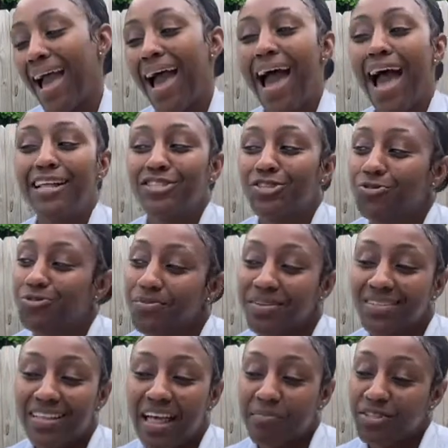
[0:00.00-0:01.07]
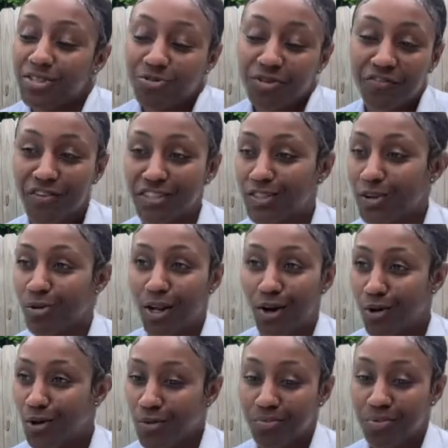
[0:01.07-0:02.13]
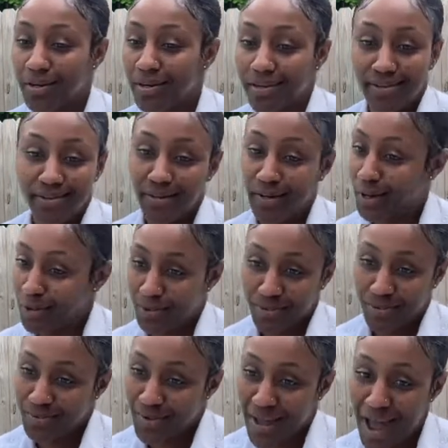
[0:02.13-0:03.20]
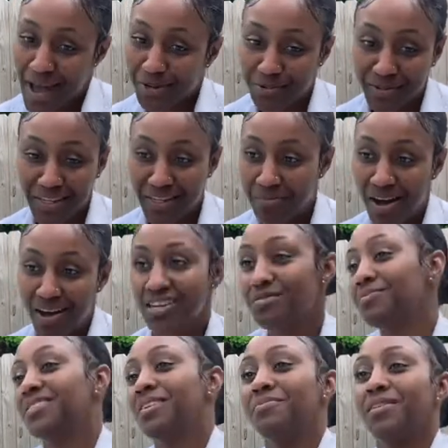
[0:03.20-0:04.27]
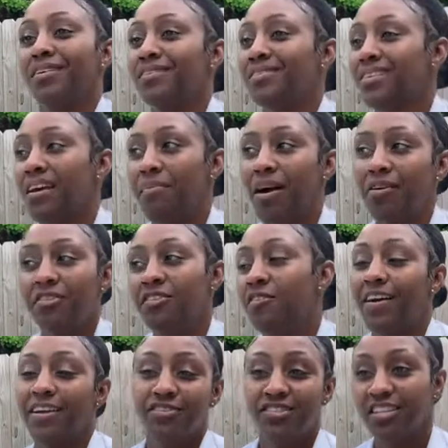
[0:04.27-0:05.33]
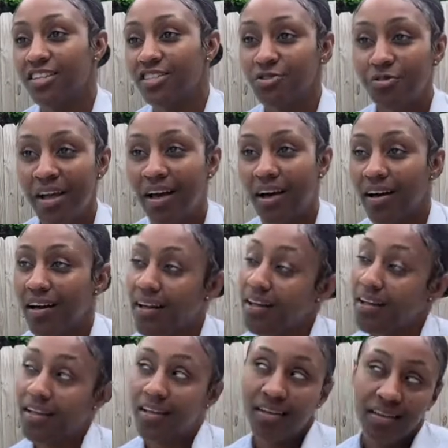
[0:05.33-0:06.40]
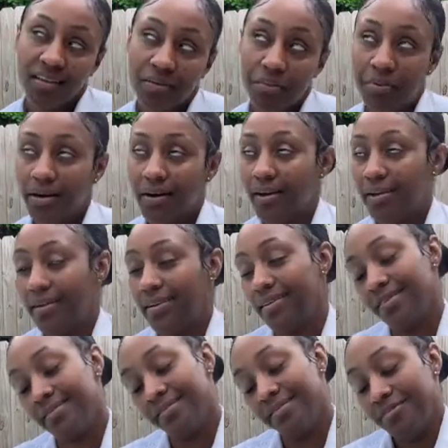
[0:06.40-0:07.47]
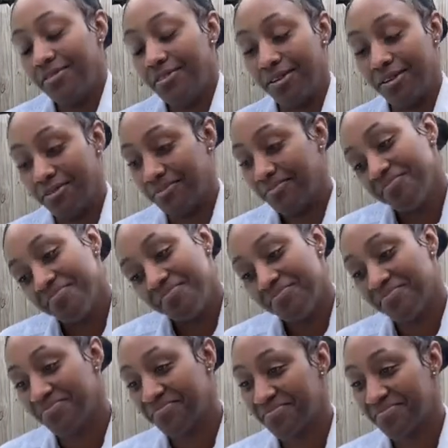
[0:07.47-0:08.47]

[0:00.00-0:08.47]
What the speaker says: I do it because I've been doing it for so long, but no, I don't need it. My husband tell me all the time, I don't even know why you still do hair. Mm-hmm. But you know, mm-hmm.